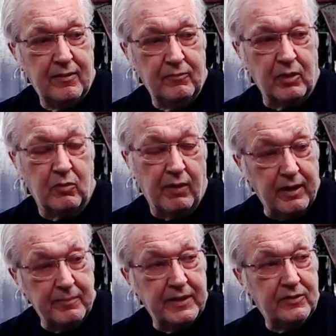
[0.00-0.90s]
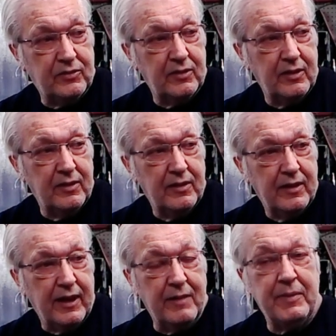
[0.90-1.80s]
requirements,
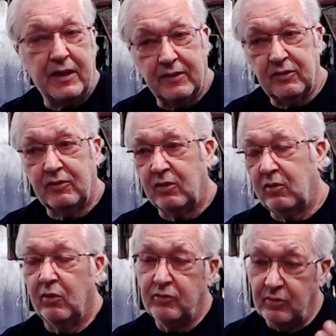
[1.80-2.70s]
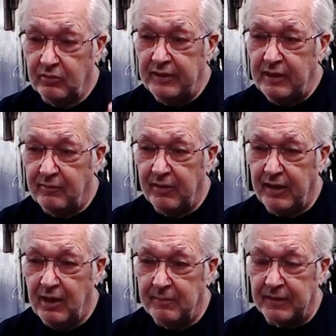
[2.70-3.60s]
and because it's enclosed, you don't need to wear a
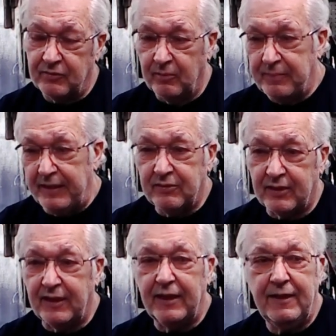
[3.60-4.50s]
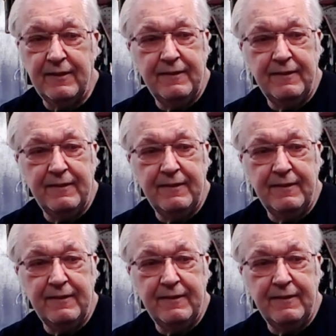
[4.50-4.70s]
helmet. So basically,